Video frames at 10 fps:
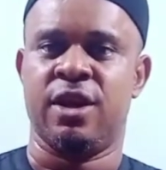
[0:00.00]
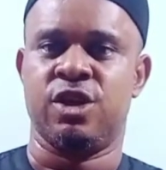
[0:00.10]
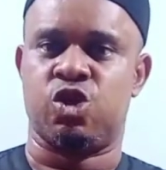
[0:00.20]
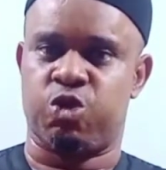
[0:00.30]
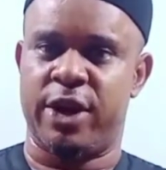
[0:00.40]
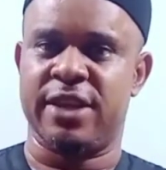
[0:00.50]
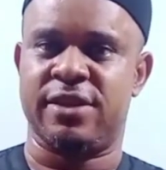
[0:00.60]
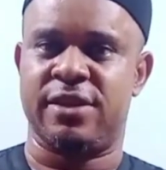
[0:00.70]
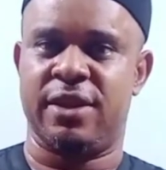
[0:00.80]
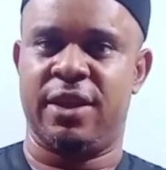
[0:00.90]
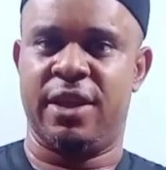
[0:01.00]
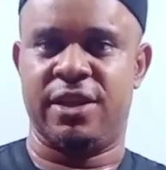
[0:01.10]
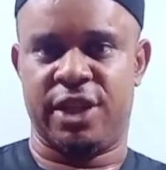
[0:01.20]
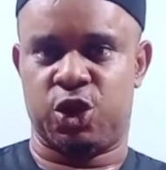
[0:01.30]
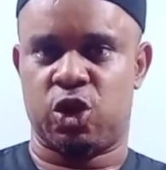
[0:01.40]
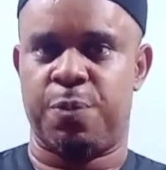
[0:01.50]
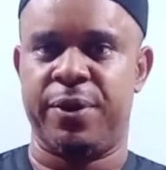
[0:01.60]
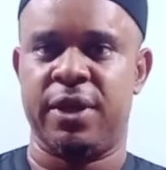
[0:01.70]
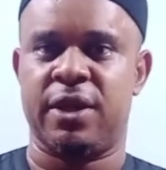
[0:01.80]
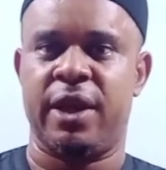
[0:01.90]
stress is a
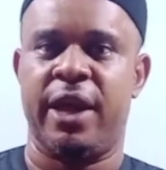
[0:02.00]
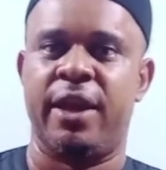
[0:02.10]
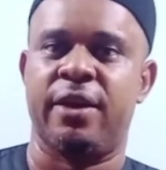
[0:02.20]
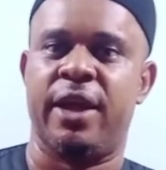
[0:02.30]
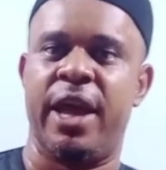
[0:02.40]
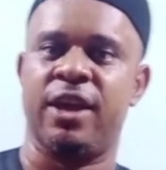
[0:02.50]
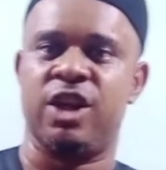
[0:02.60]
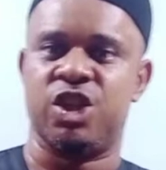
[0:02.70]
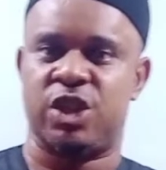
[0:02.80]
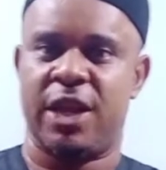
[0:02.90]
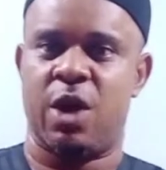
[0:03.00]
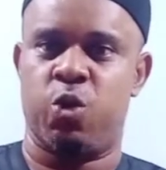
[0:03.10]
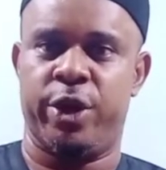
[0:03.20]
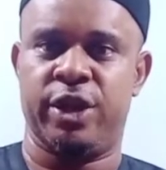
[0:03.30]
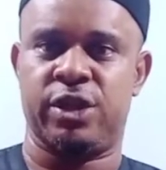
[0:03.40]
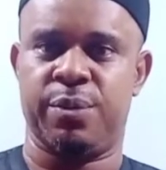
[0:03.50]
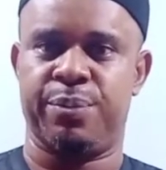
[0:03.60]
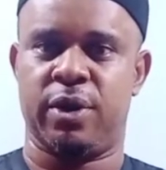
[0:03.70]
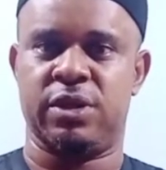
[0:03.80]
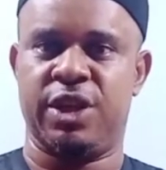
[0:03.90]
topic in English language,
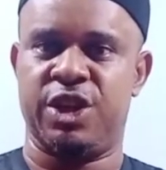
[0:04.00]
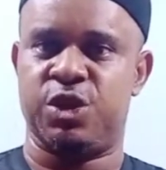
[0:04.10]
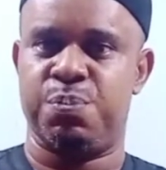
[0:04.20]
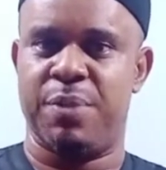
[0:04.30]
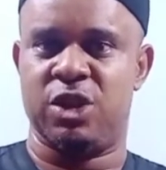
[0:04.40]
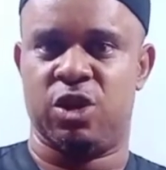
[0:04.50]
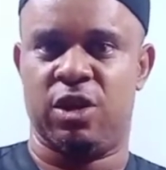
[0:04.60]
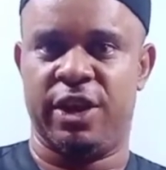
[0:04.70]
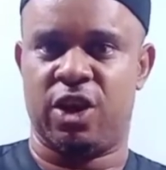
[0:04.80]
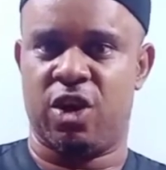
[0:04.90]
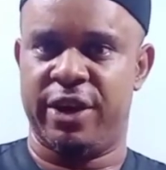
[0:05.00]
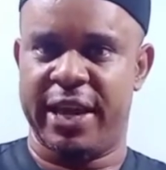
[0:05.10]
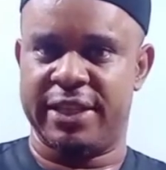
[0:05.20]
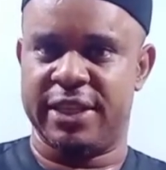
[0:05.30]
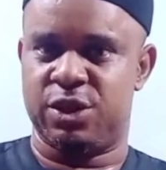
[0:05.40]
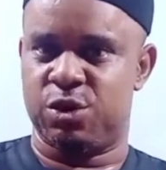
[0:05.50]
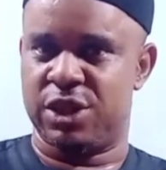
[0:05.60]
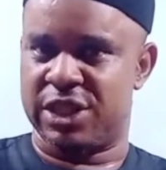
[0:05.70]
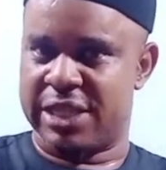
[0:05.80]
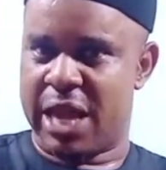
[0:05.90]
but it is majorly connected to the
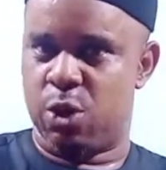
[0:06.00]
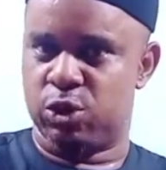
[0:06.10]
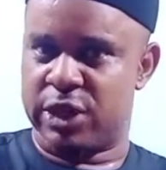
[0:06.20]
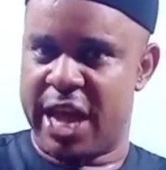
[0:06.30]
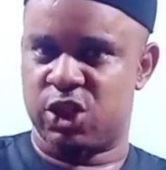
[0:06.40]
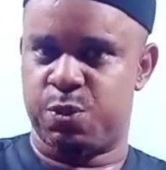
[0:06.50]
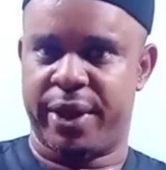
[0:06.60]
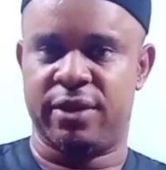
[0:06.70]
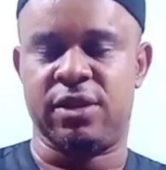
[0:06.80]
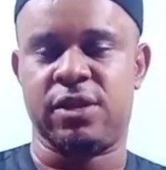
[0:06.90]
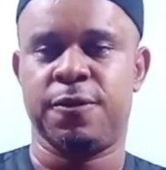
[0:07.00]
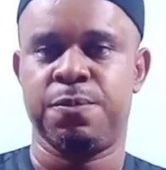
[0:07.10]
sound aspect.